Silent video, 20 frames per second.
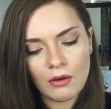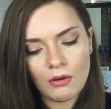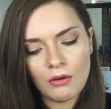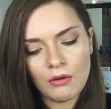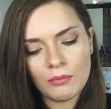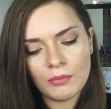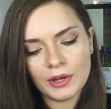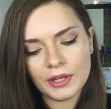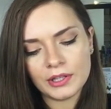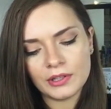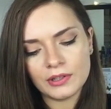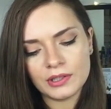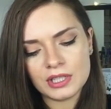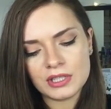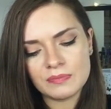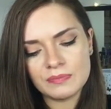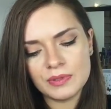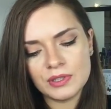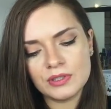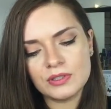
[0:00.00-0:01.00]
Oh my god,
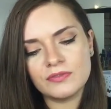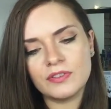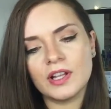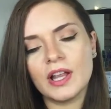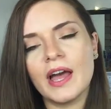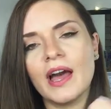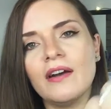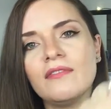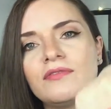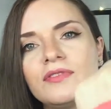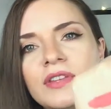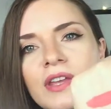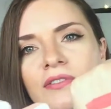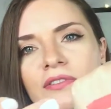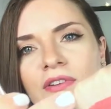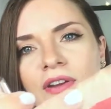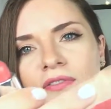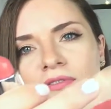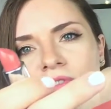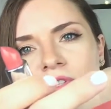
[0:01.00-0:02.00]
it's beautiful. I have
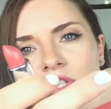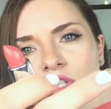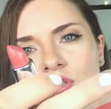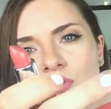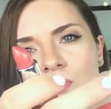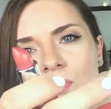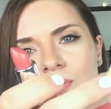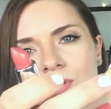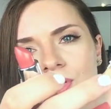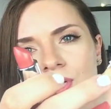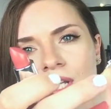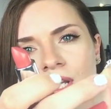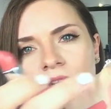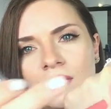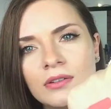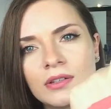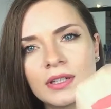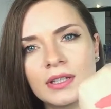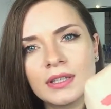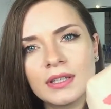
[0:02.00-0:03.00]
never even swatched it.
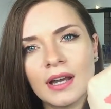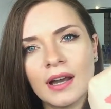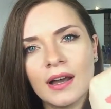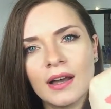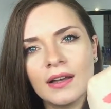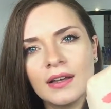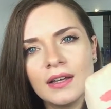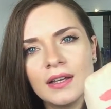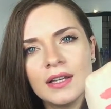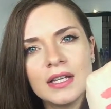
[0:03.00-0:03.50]
Look at that.